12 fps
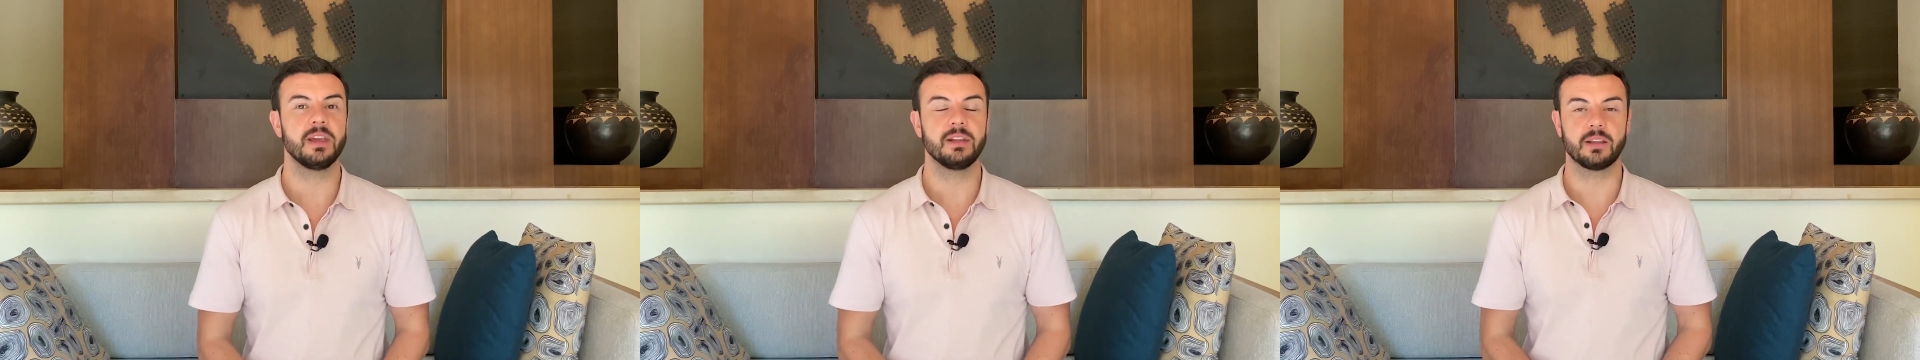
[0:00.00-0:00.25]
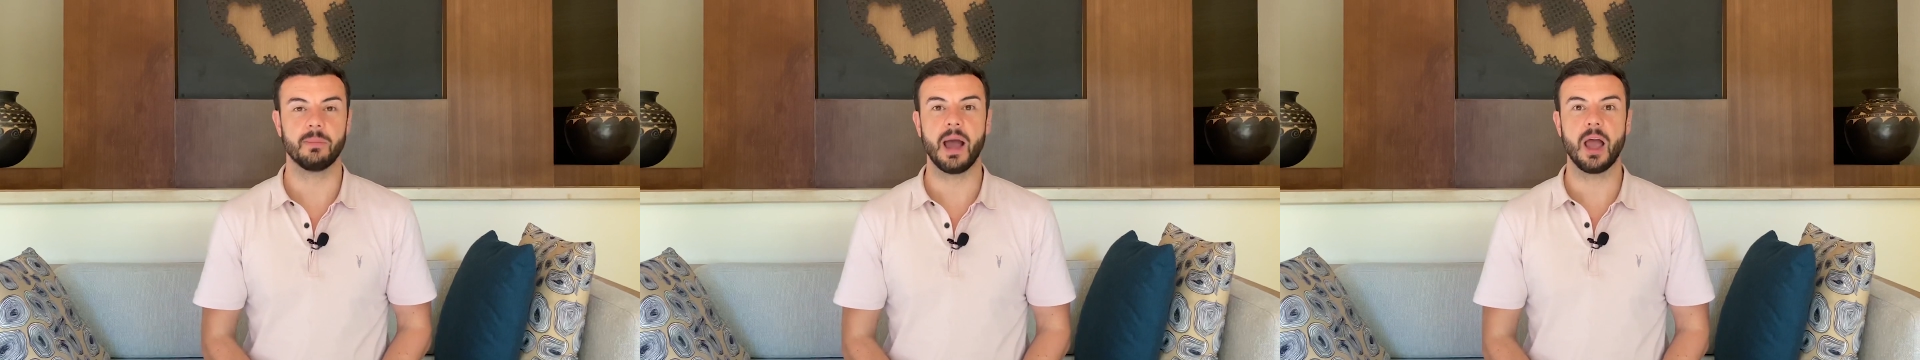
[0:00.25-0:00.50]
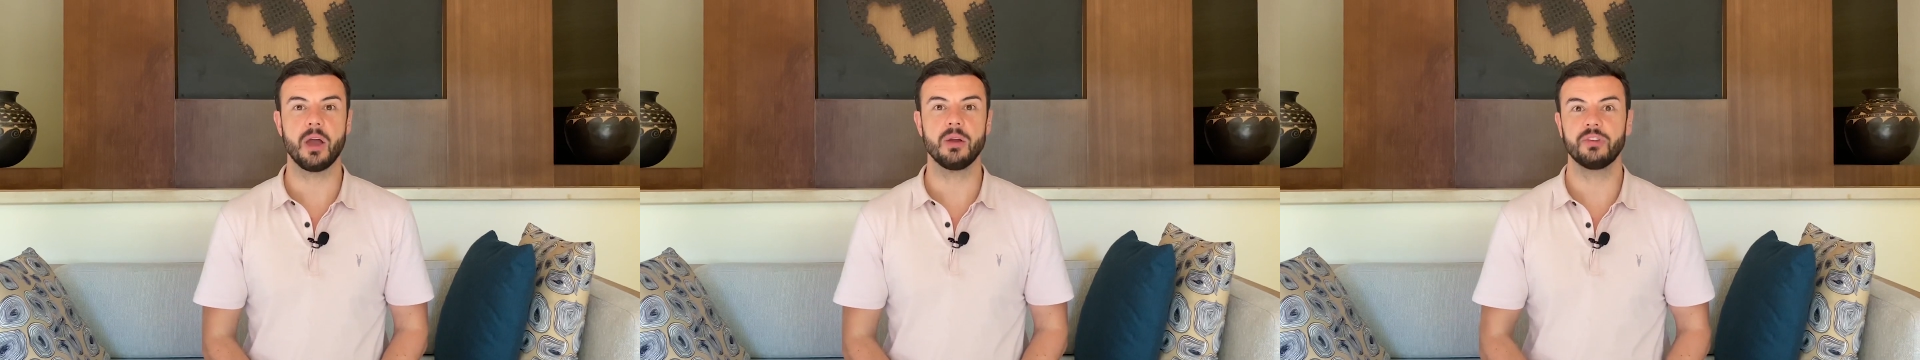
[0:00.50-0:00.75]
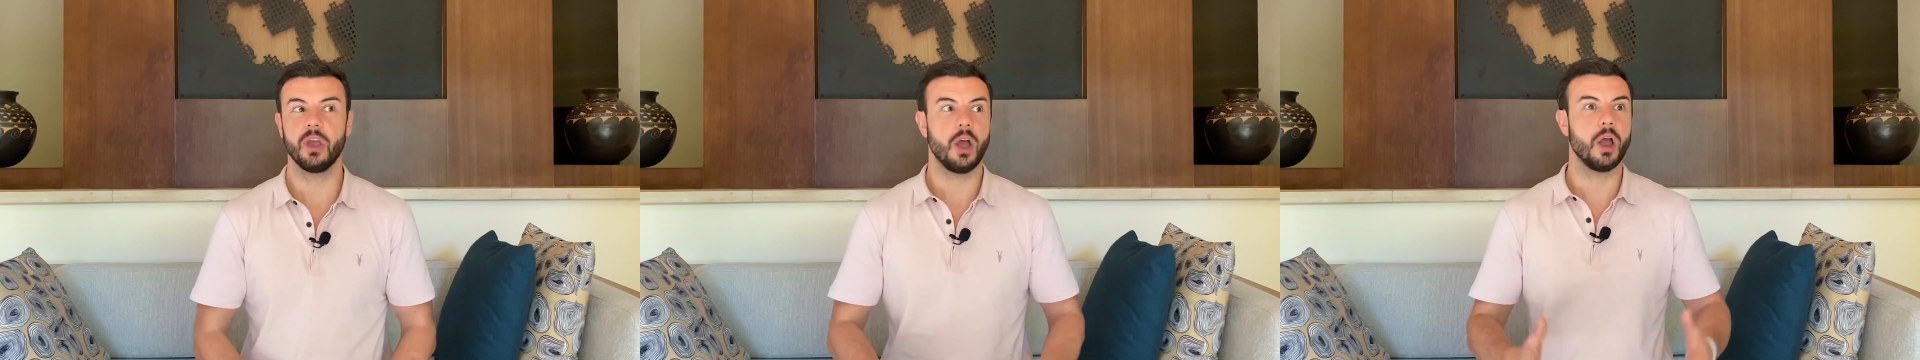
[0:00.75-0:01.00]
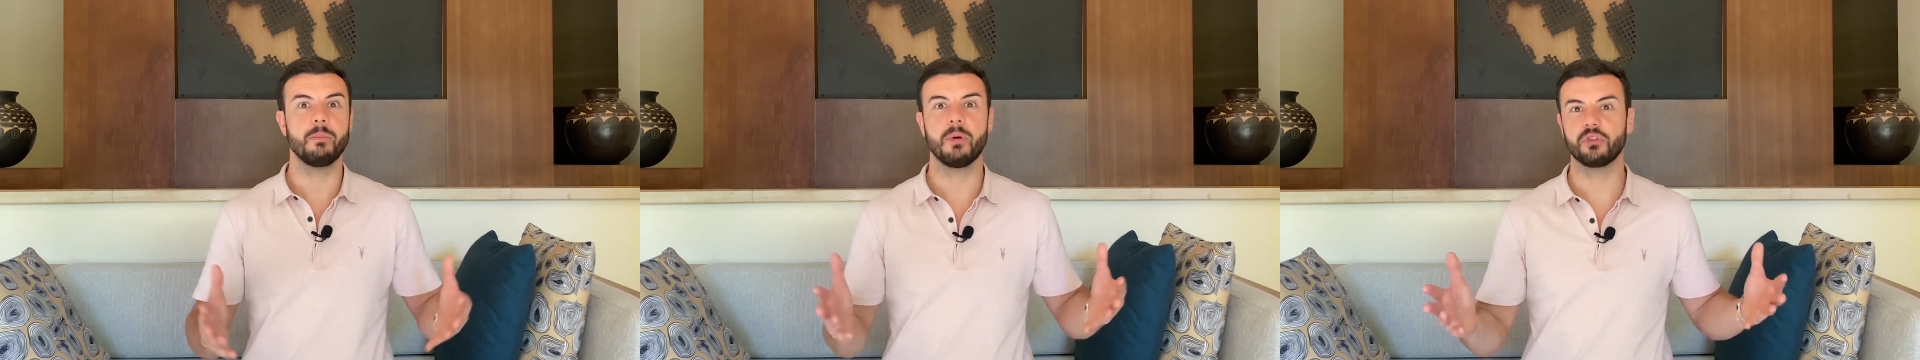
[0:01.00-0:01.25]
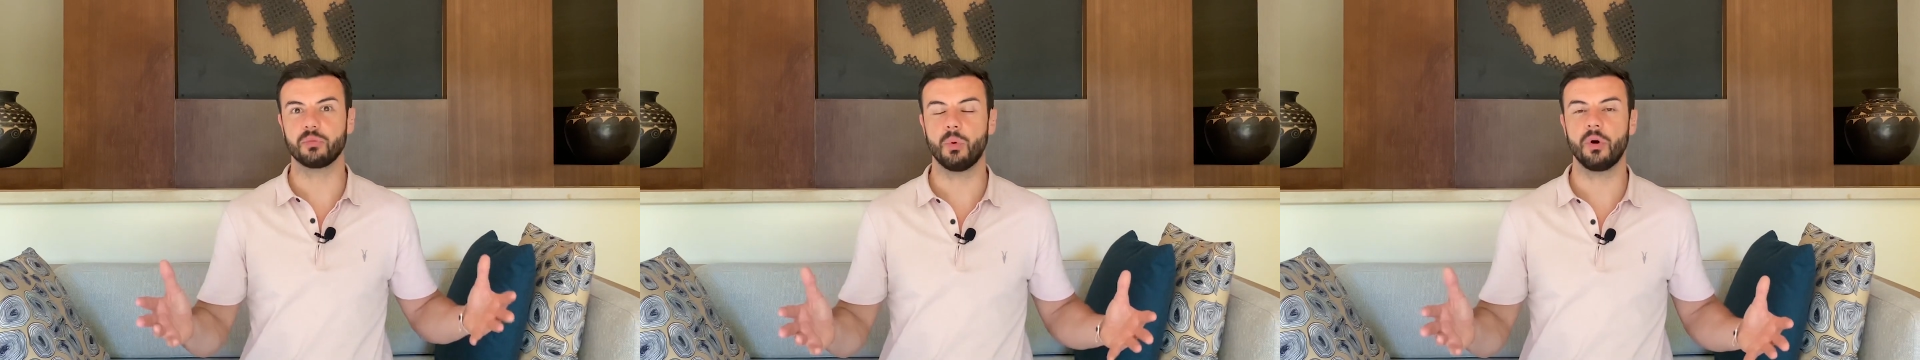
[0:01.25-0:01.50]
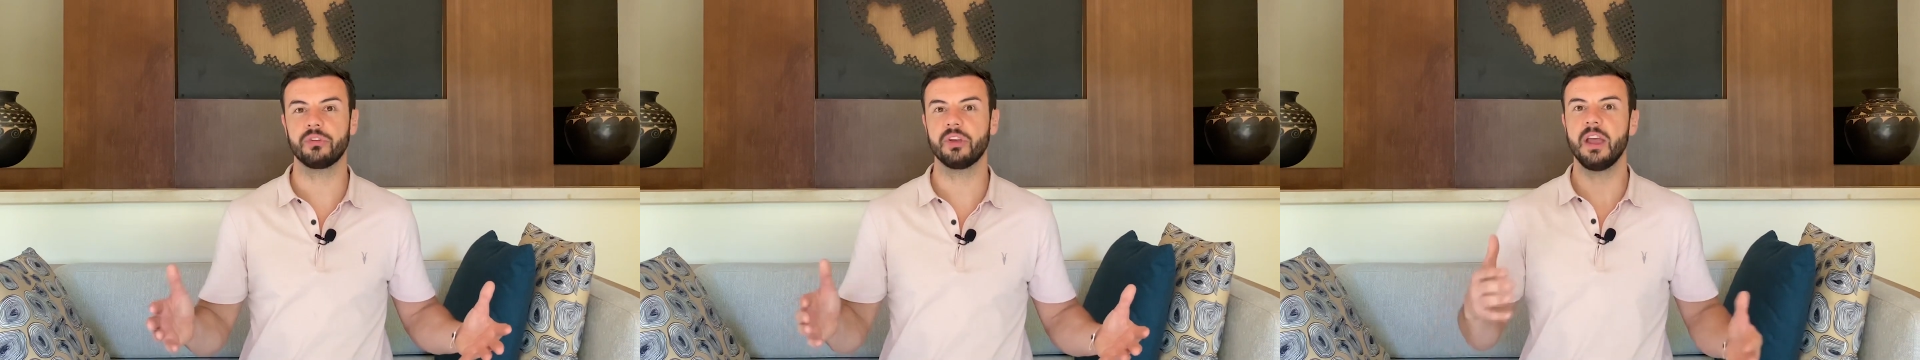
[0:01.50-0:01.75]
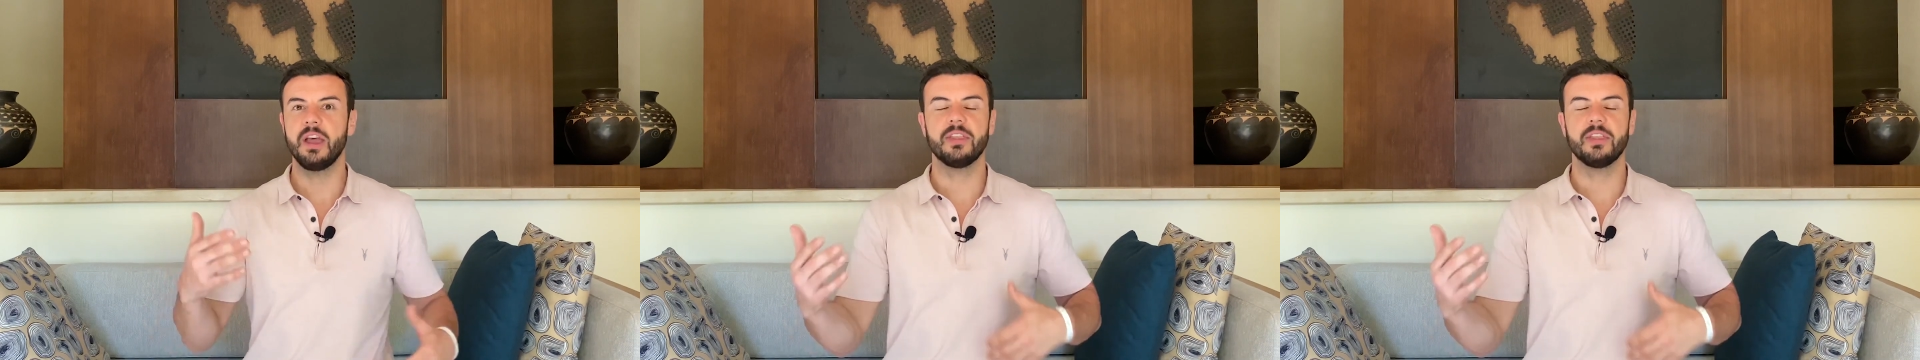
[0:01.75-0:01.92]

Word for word: to my house, how much was it?